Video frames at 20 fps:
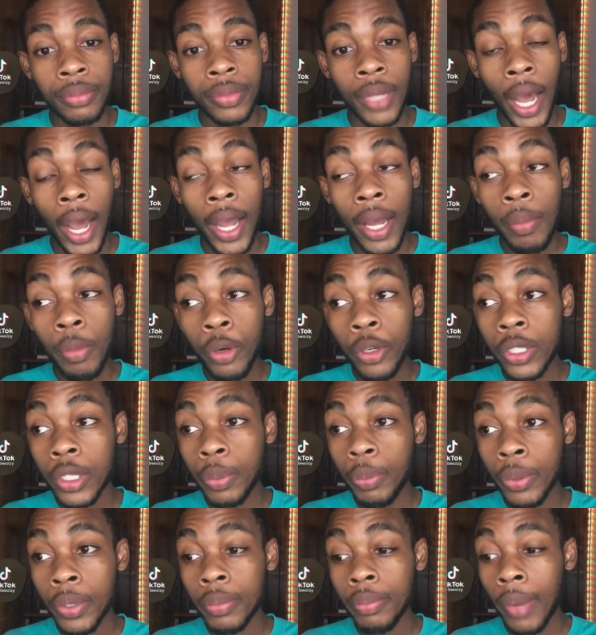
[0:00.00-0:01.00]
I am going to
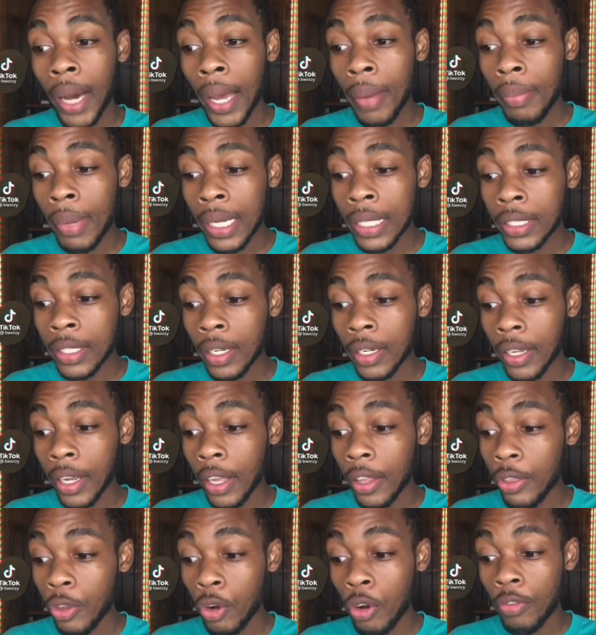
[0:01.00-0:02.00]
put my mental
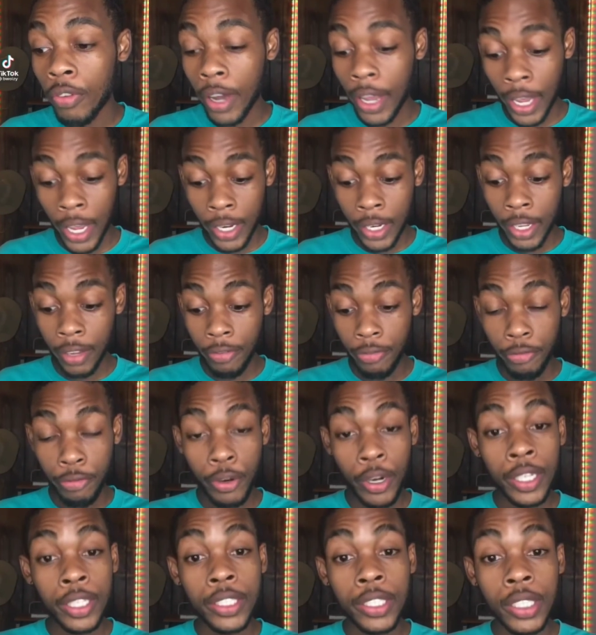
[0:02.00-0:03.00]
health over any
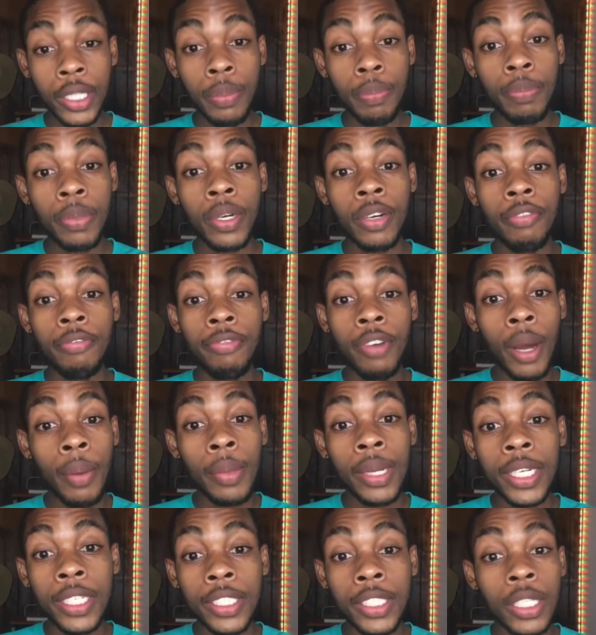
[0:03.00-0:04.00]
friendship,
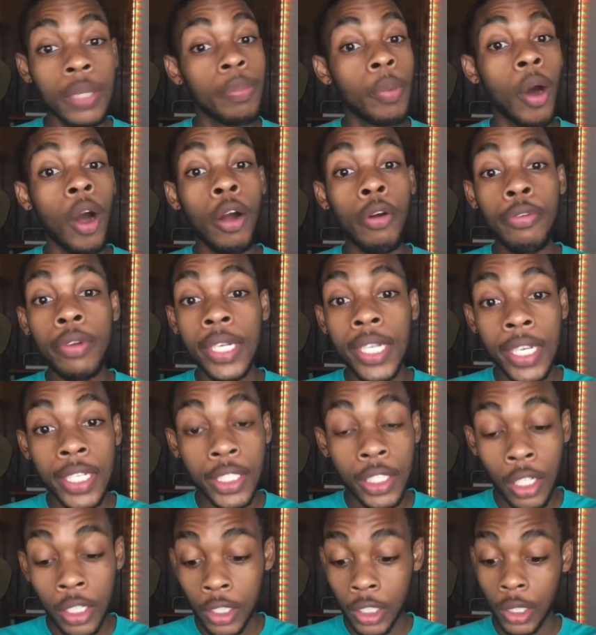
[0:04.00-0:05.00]
familyship or
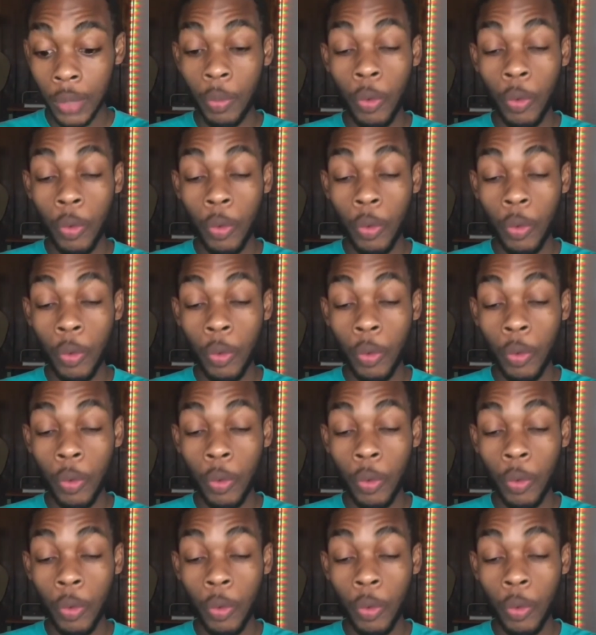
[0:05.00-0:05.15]
relationship.